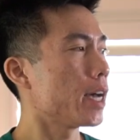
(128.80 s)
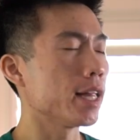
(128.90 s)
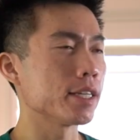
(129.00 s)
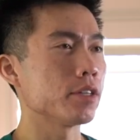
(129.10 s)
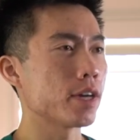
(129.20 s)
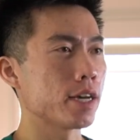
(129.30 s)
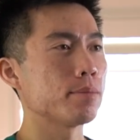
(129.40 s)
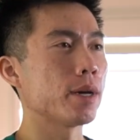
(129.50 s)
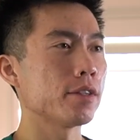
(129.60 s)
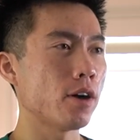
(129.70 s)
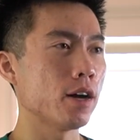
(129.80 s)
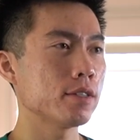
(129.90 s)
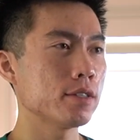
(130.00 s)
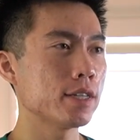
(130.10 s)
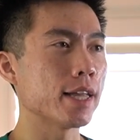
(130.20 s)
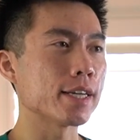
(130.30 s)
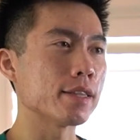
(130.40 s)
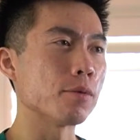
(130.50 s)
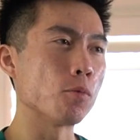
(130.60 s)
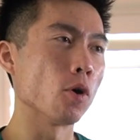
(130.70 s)
telling you guys my thoughts, telling
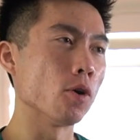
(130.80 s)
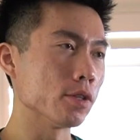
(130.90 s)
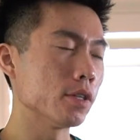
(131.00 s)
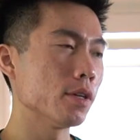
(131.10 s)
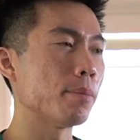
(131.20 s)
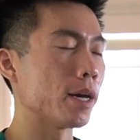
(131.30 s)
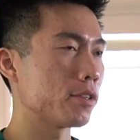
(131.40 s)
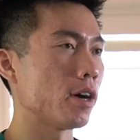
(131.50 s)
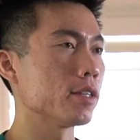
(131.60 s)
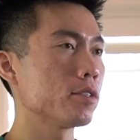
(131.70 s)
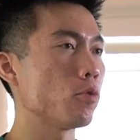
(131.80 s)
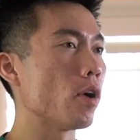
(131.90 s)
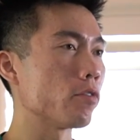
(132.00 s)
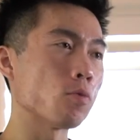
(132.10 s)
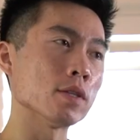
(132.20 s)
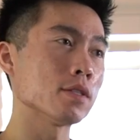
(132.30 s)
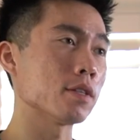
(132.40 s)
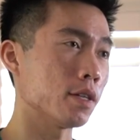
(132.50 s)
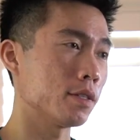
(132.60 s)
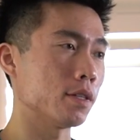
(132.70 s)
the world my thoughts, whoever wants to
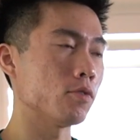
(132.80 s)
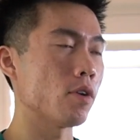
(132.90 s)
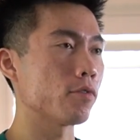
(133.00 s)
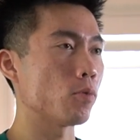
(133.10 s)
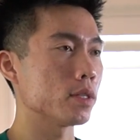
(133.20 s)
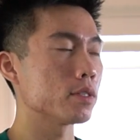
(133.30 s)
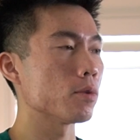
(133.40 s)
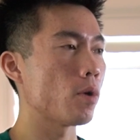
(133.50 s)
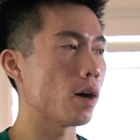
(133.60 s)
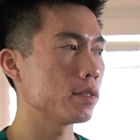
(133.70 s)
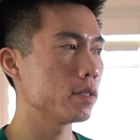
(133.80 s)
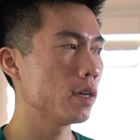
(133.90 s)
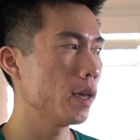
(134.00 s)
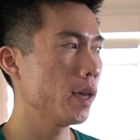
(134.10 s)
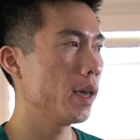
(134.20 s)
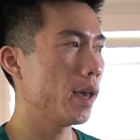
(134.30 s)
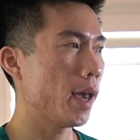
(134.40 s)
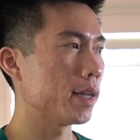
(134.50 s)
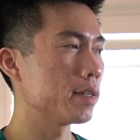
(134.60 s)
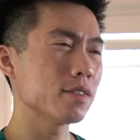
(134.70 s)
listen, whoever wants to watch.
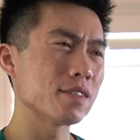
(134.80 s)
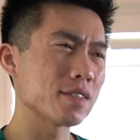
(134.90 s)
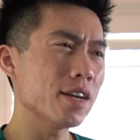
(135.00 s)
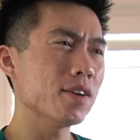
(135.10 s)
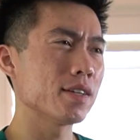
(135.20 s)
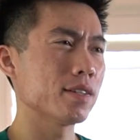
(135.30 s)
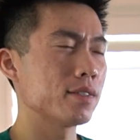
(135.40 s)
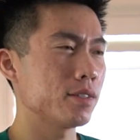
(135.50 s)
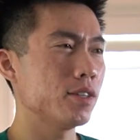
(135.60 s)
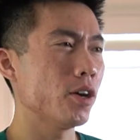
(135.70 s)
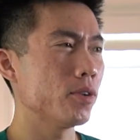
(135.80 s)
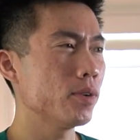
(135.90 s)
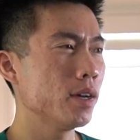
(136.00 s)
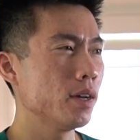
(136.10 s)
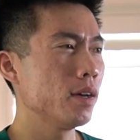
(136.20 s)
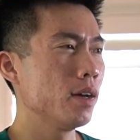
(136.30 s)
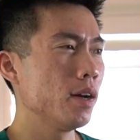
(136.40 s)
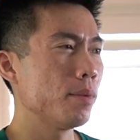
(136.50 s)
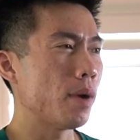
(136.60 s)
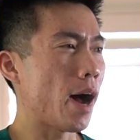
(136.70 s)
And it's scary because, you know,
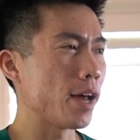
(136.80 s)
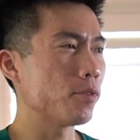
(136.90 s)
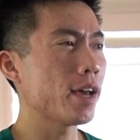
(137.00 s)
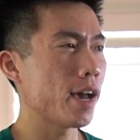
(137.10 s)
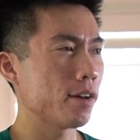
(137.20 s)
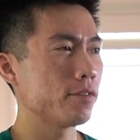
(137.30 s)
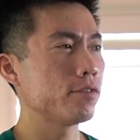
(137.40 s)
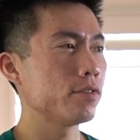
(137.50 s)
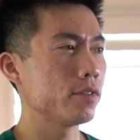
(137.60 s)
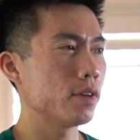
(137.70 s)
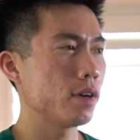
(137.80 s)
I don't have